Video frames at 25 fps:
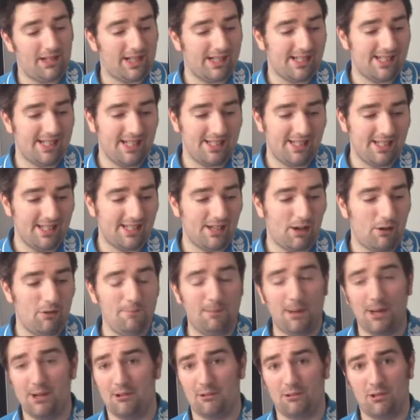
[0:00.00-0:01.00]
like I said, this
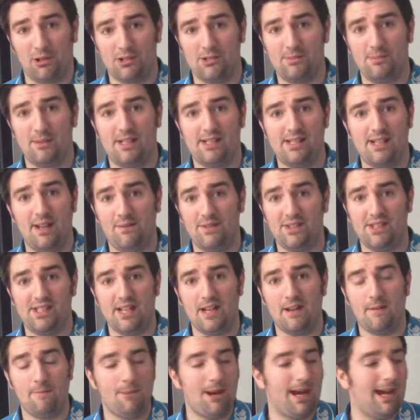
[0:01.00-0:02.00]
whole bundle cost me
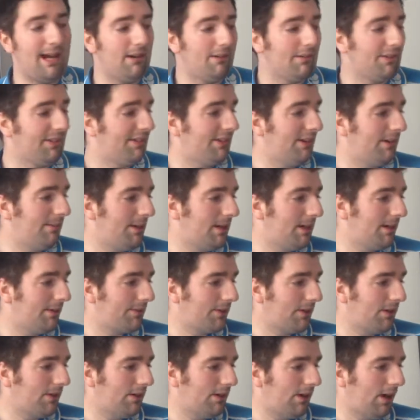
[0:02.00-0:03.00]
£17. So I mean,
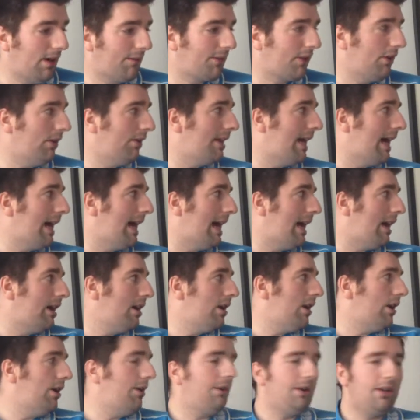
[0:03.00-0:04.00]
I've got that
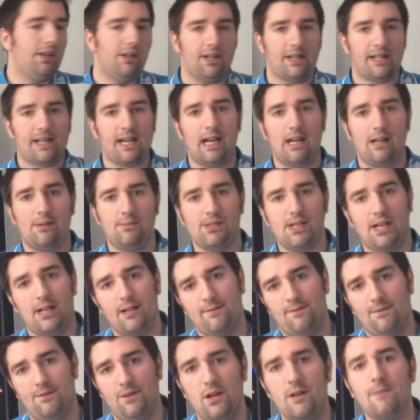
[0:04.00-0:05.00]
alone in the games. I
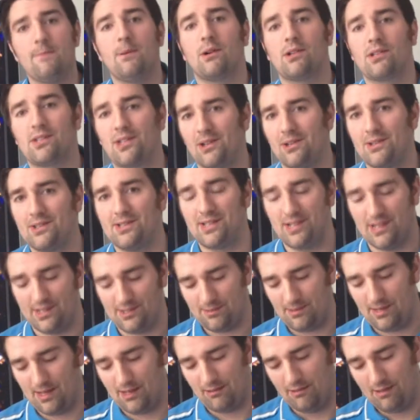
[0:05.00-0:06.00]
had a fully boxed console
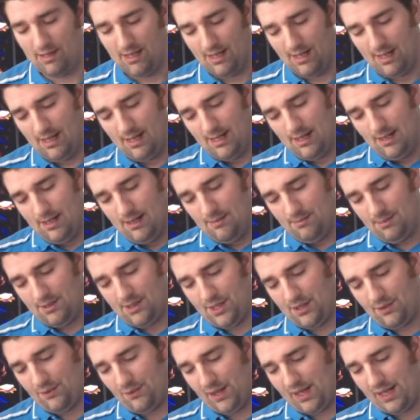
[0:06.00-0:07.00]
as well, but
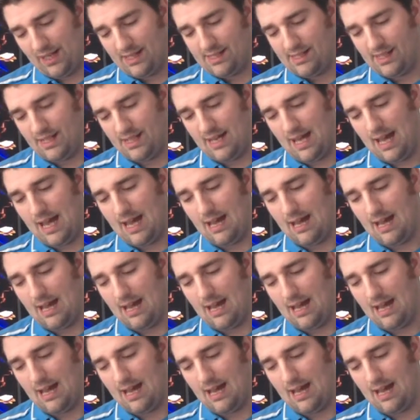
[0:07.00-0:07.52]
this thing is in